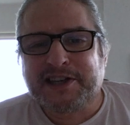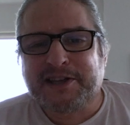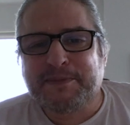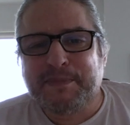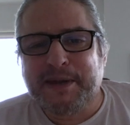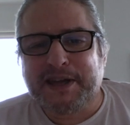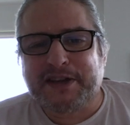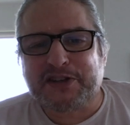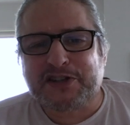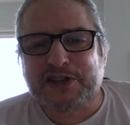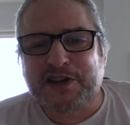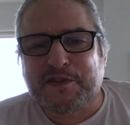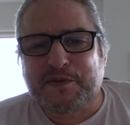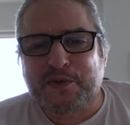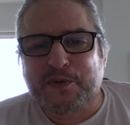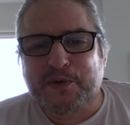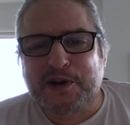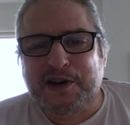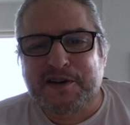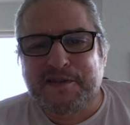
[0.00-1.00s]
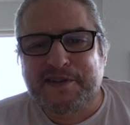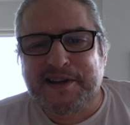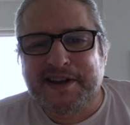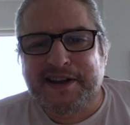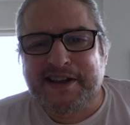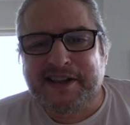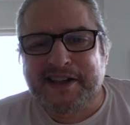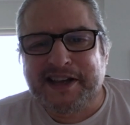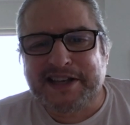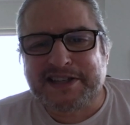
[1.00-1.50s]
Make yourself aware of A
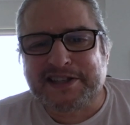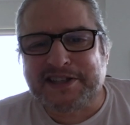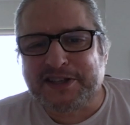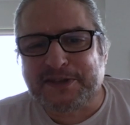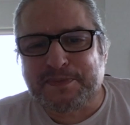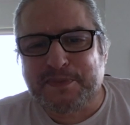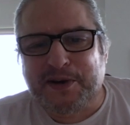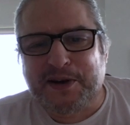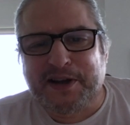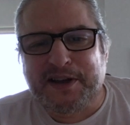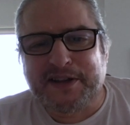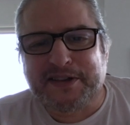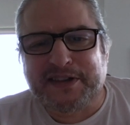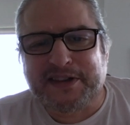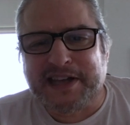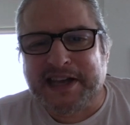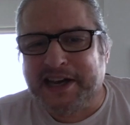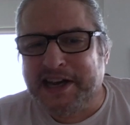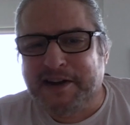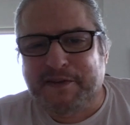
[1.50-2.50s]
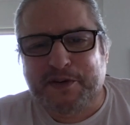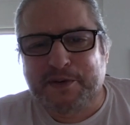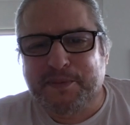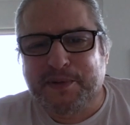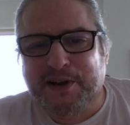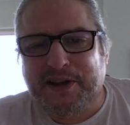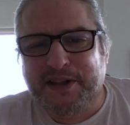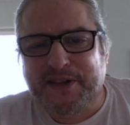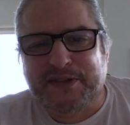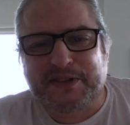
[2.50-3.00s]
L S this month and every
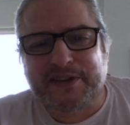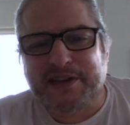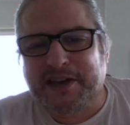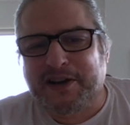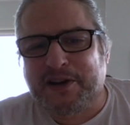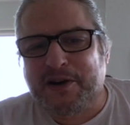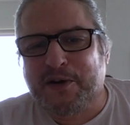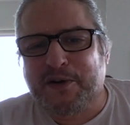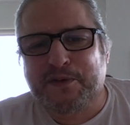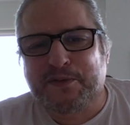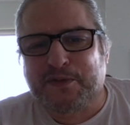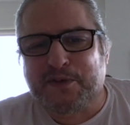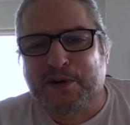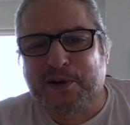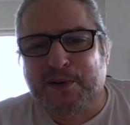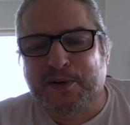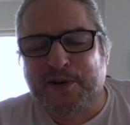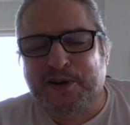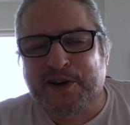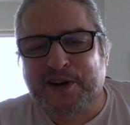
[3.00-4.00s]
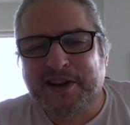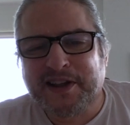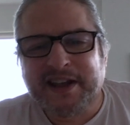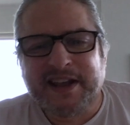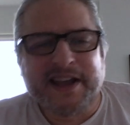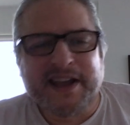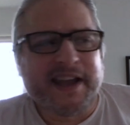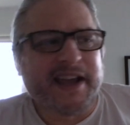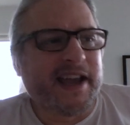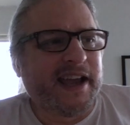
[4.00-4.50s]
month going forward.
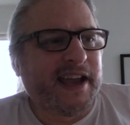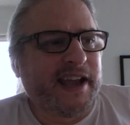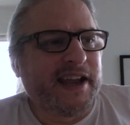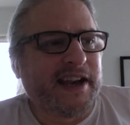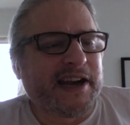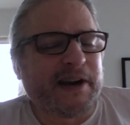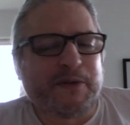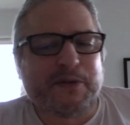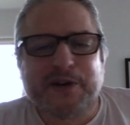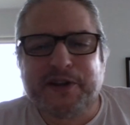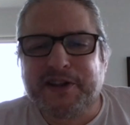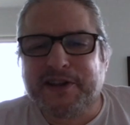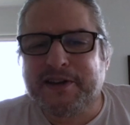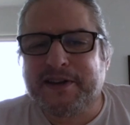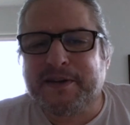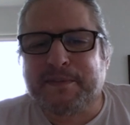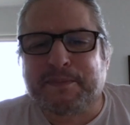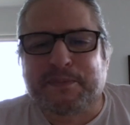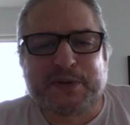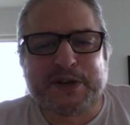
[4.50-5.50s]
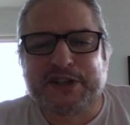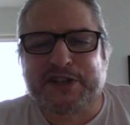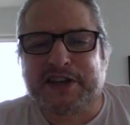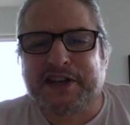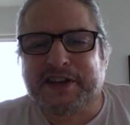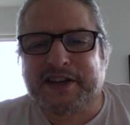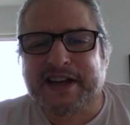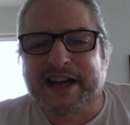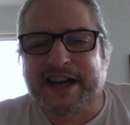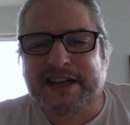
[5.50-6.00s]
And I really
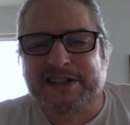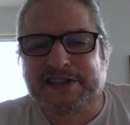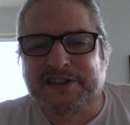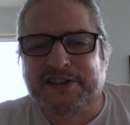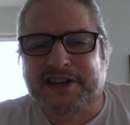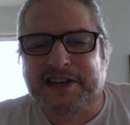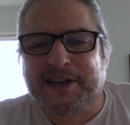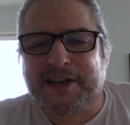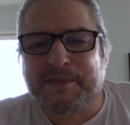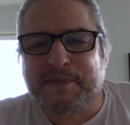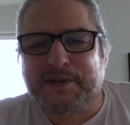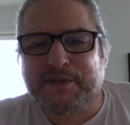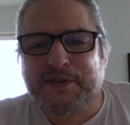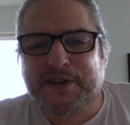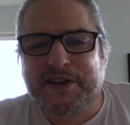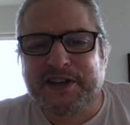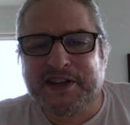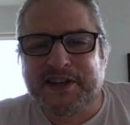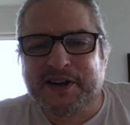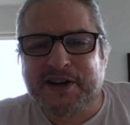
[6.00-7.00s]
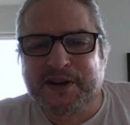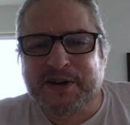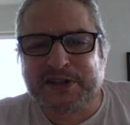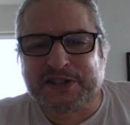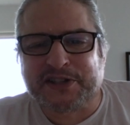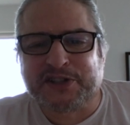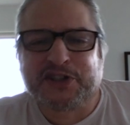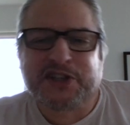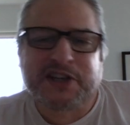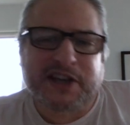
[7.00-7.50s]
appreciate you guys looking at my
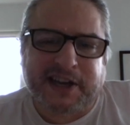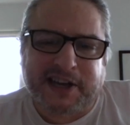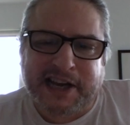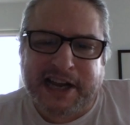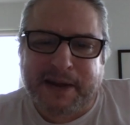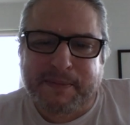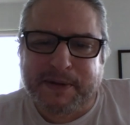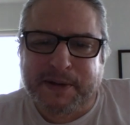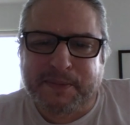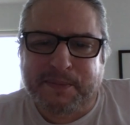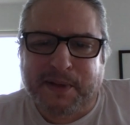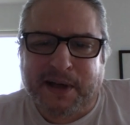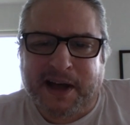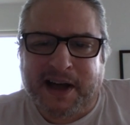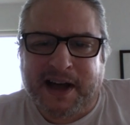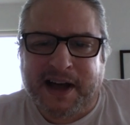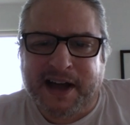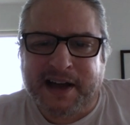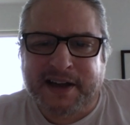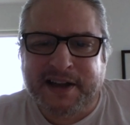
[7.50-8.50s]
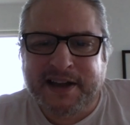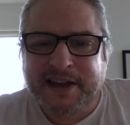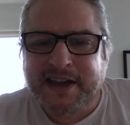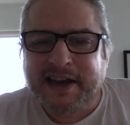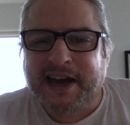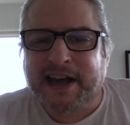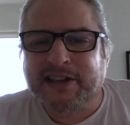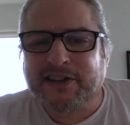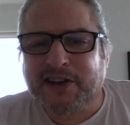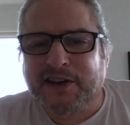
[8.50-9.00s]
videos and checking out my blog.
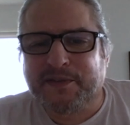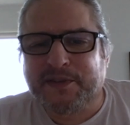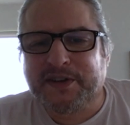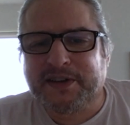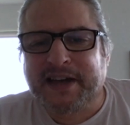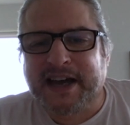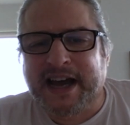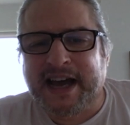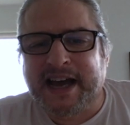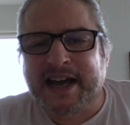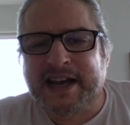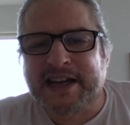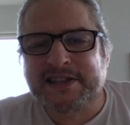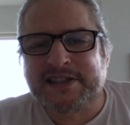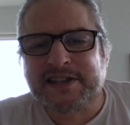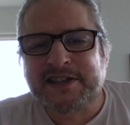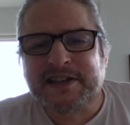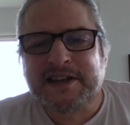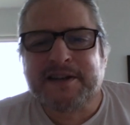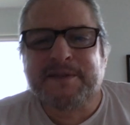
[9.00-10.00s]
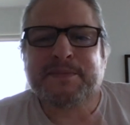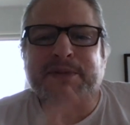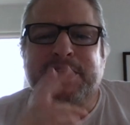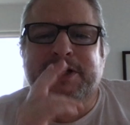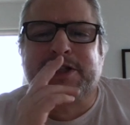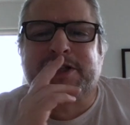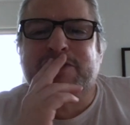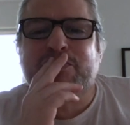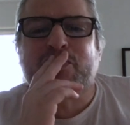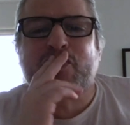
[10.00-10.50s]
I love you guys.
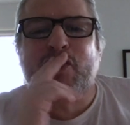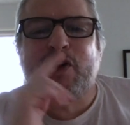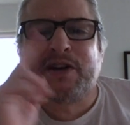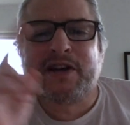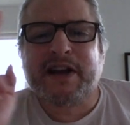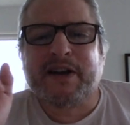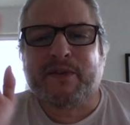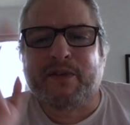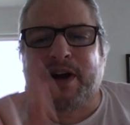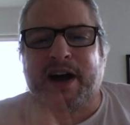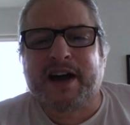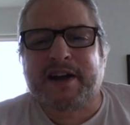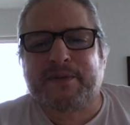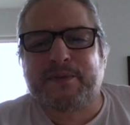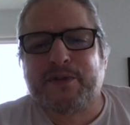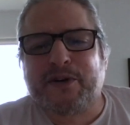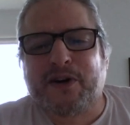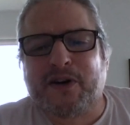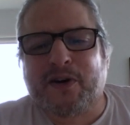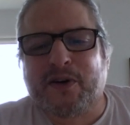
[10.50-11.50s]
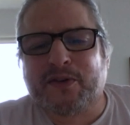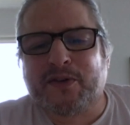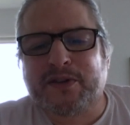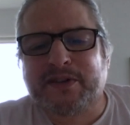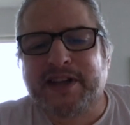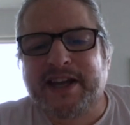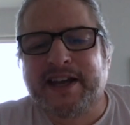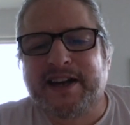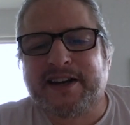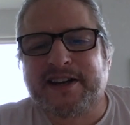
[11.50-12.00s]
Peace and rock and roll.
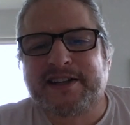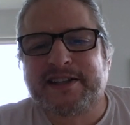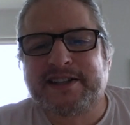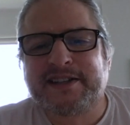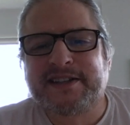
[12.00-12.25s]
Later.